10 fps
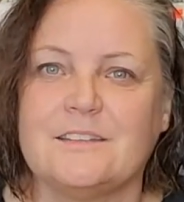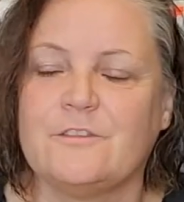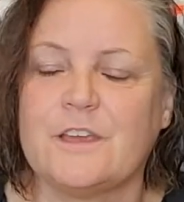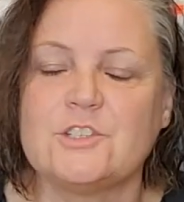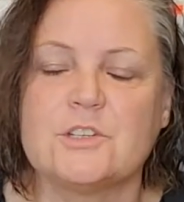
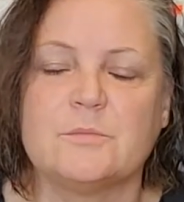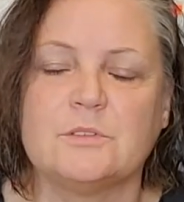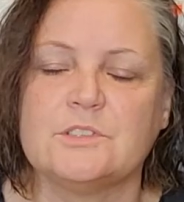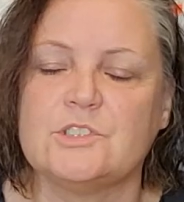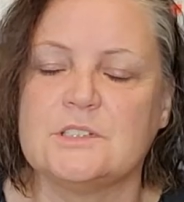
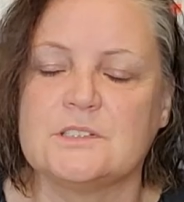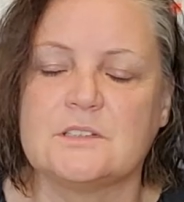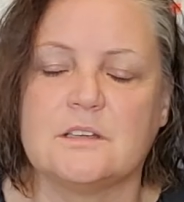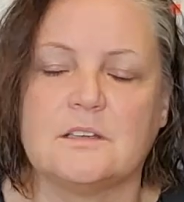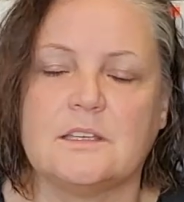vegetables
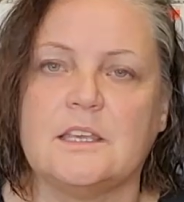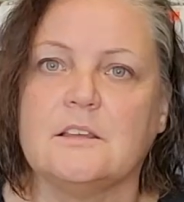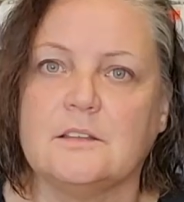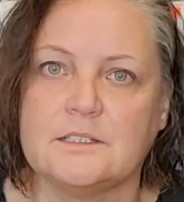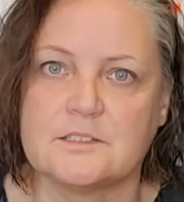just
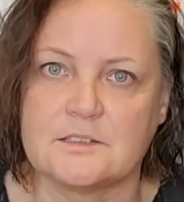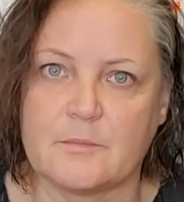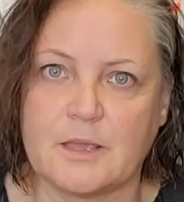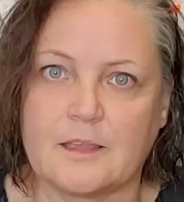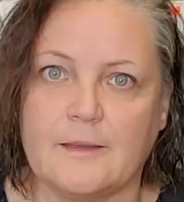kill his
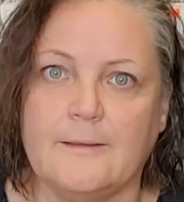stomach.